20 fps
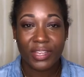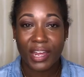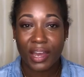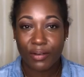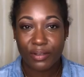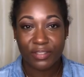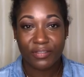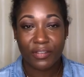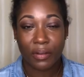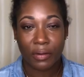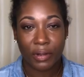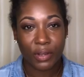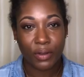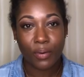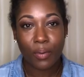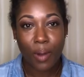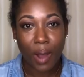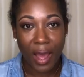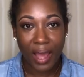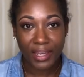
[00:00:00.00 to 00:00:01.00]
I was very
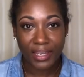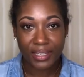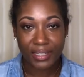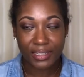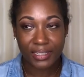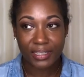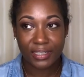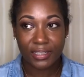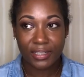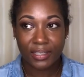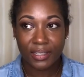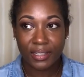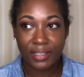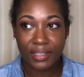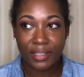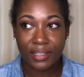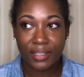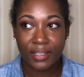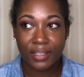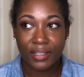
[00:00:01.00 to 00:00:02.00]
quiet.
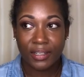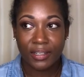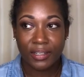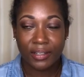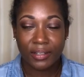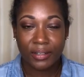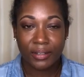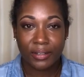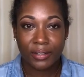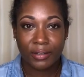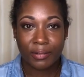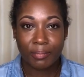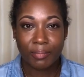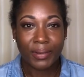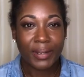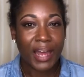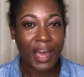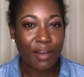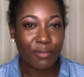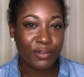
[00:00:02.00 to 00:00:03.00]
But
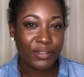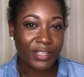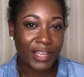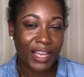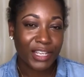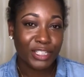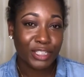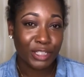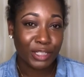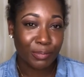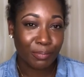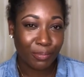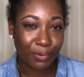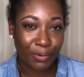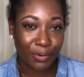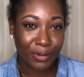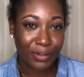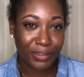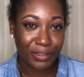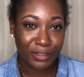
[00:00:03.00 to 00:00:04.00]
I was actually
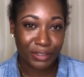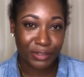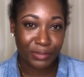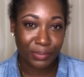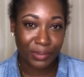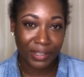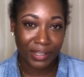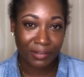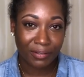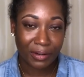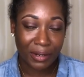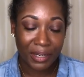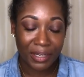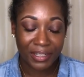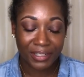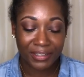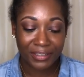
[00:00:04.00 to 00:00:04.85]
born this way, right?